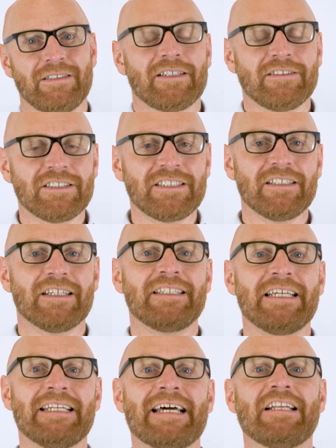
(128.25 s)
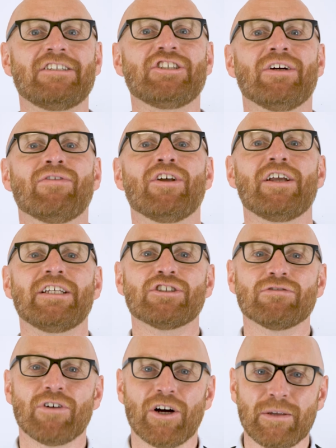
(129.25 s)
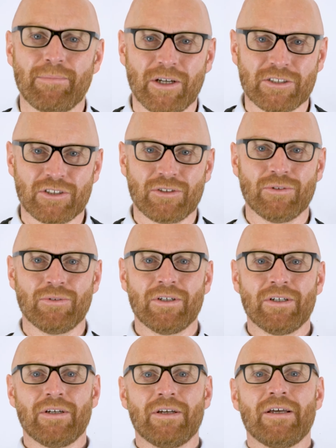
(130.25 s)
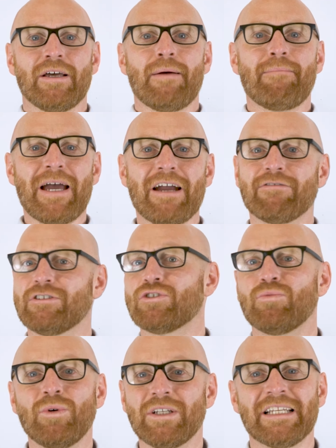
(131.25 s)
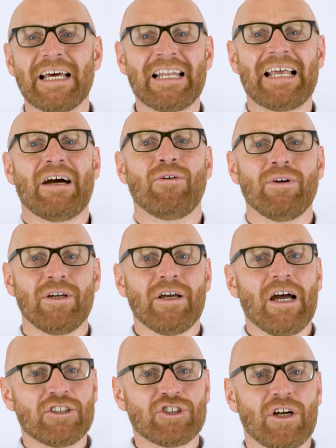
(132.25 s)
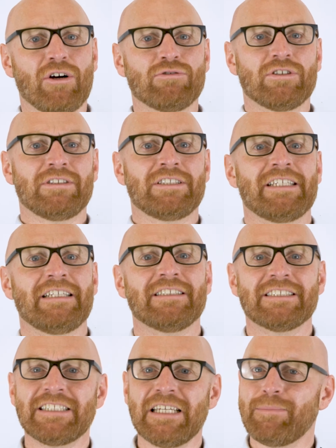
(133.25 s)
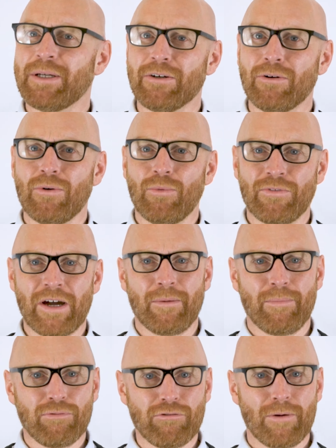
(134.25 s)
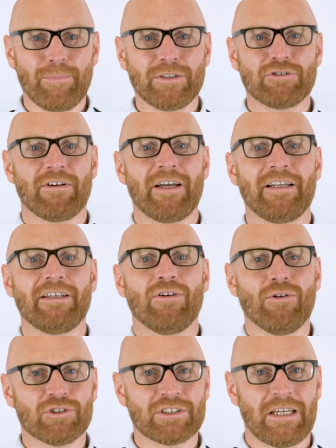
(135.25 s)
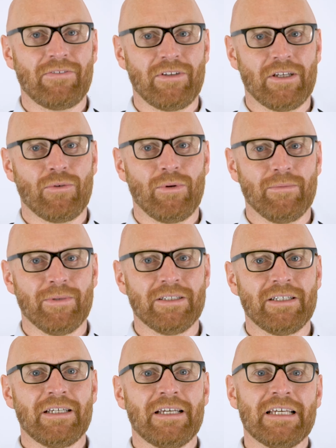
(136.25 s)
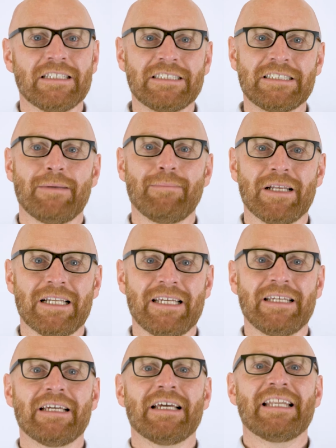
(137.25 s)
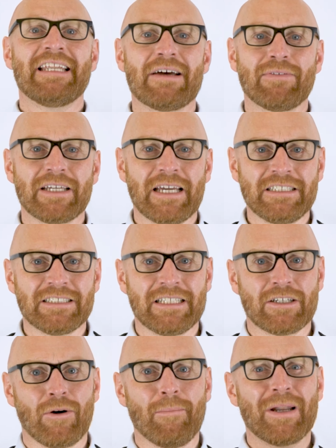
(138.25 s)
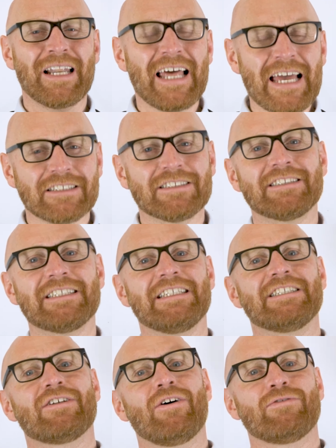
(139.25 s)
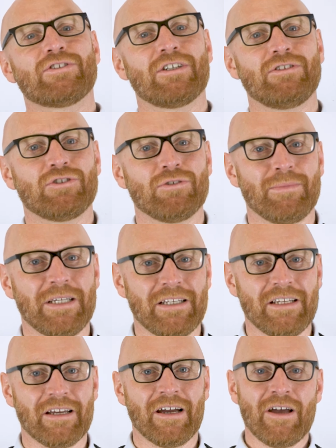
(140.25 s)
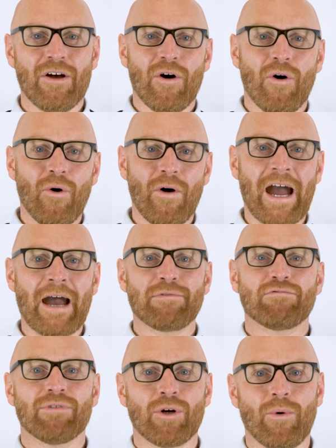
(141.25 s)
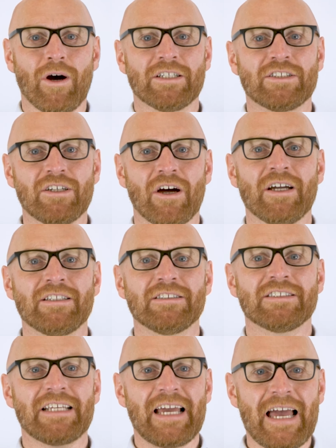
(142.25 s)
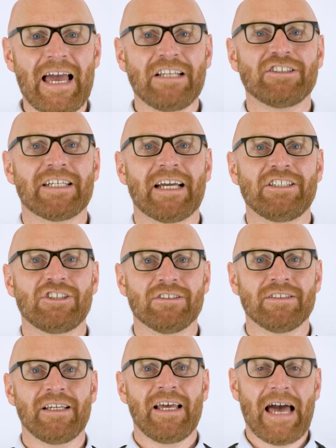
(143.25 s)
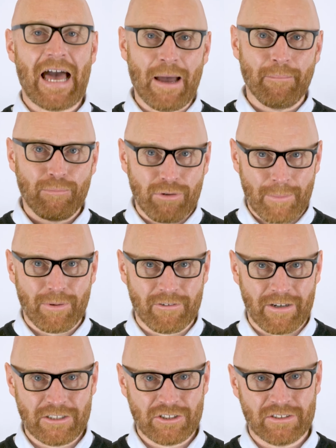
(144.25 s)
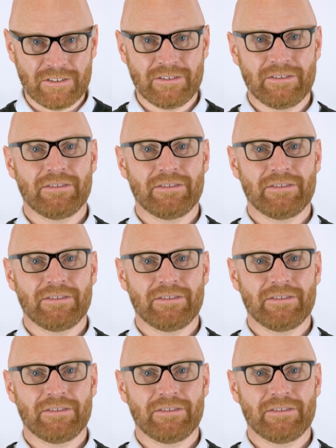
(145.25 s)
Consider the analogy of learning to ride a bicycle. Parents wouldn't allow a child to descend a steep hill without proper training or safety equipment. Similarly, navigating the complexities of social media or apps requires guidance, education, and preparation.